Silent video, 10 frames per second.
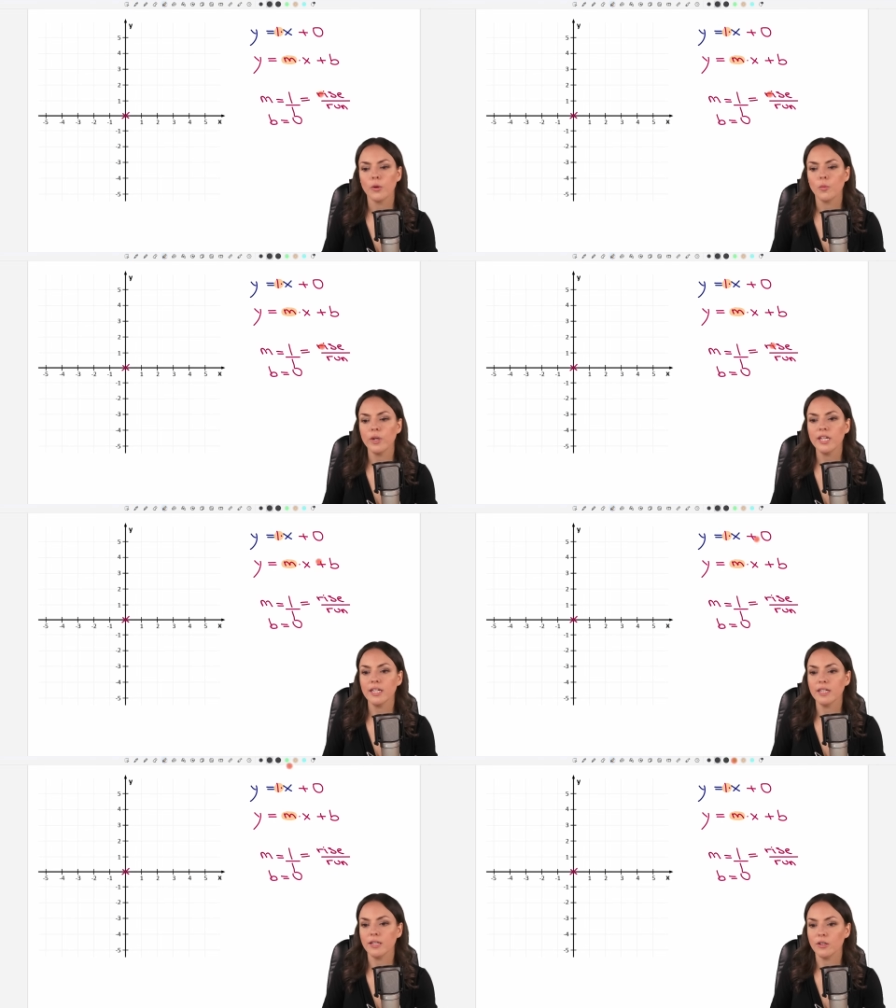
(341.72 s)

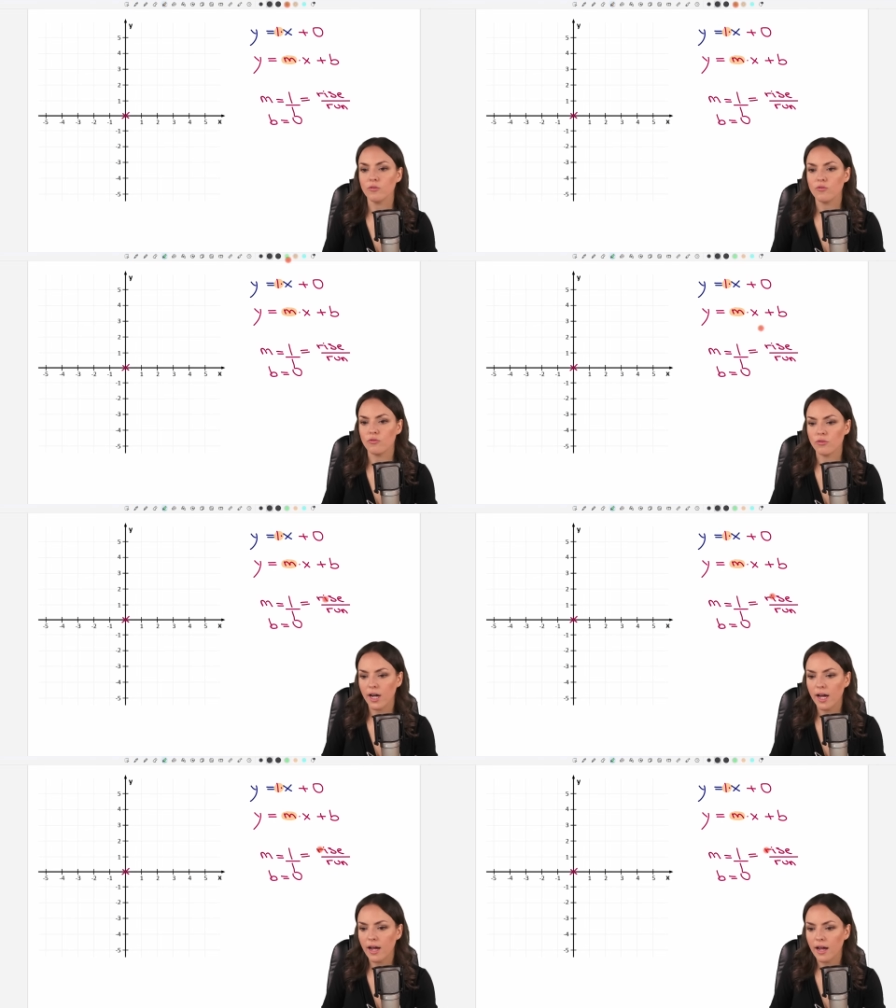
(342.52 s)
We
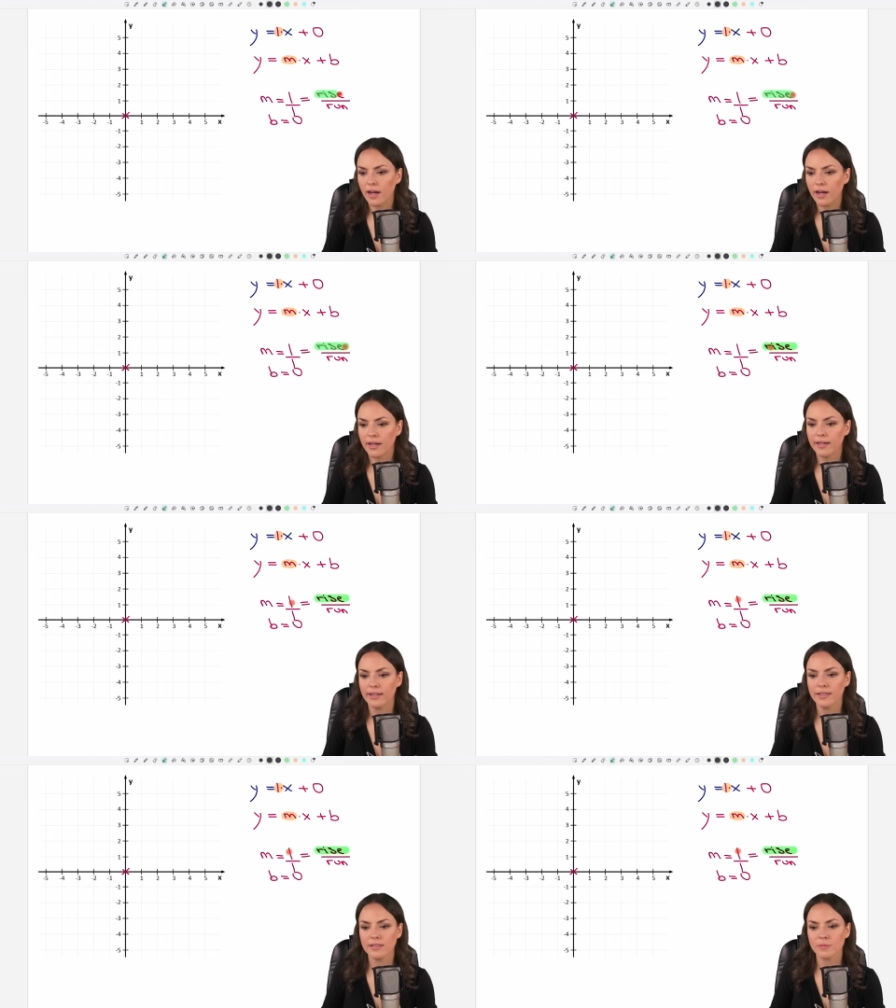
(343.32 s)

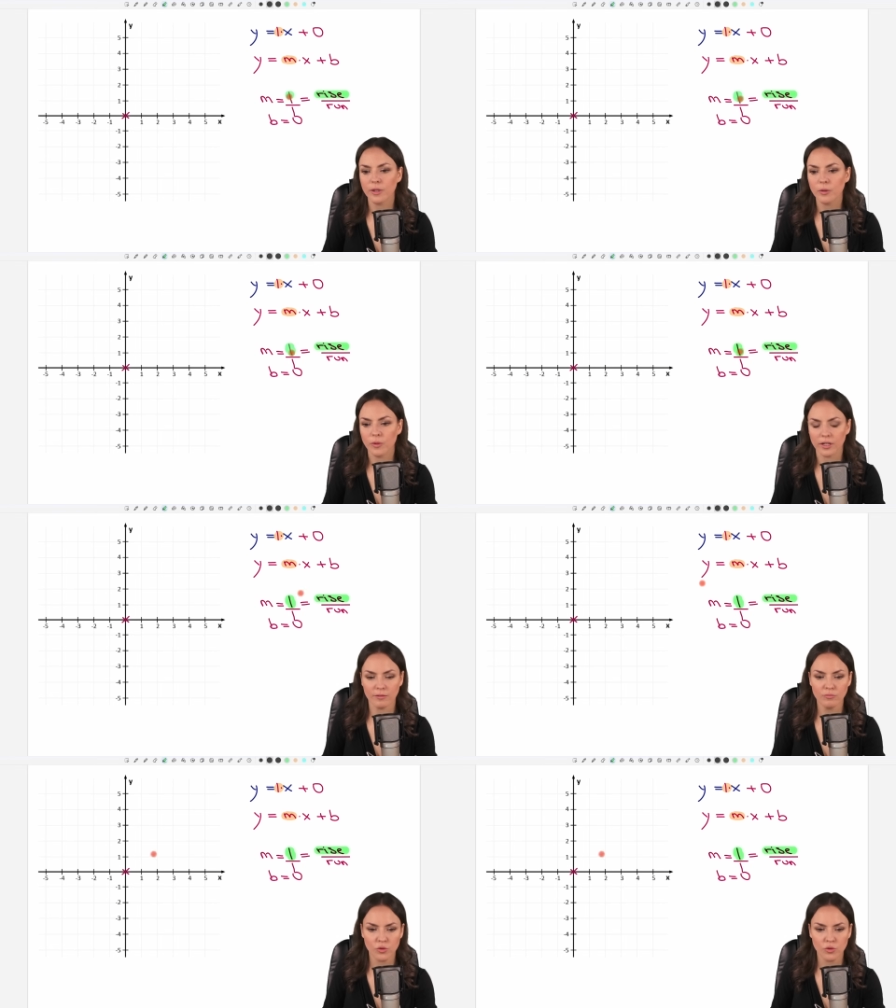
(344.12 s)
rise by 1,